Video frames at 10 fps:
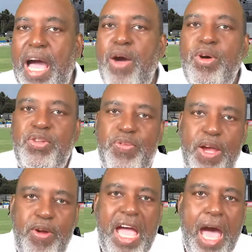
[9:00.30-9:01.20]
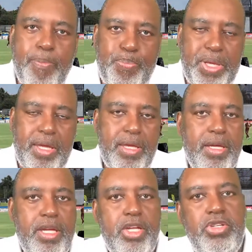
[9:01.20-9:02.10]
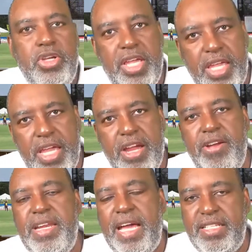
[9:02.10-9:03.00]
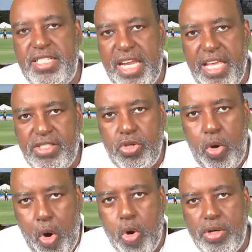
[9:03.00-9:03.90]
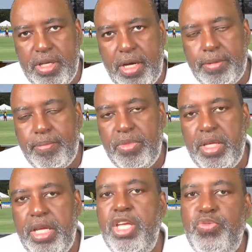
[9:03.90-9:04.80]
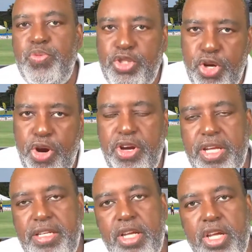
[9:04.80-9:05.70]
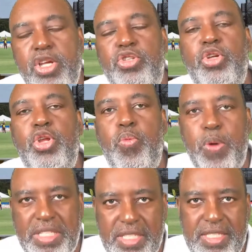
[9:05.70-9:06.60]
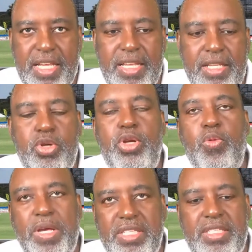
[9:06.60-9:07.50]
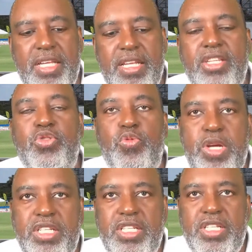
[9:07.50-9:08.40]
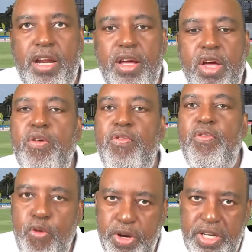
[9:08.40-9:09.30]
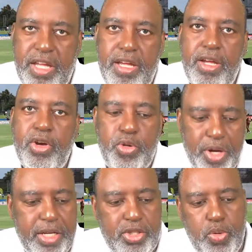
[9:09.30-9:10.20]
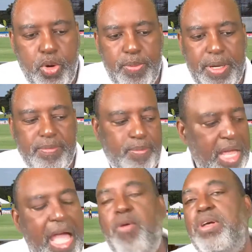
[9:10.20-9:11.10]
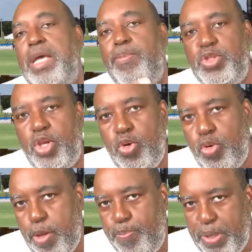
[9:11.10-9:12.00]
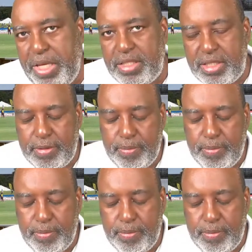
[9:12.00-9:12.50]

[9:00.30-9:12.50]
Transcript: was very happy to hear that Jason Older is returning to the West Indies Regional 4-day cricket tournament. I was absolutely pleased.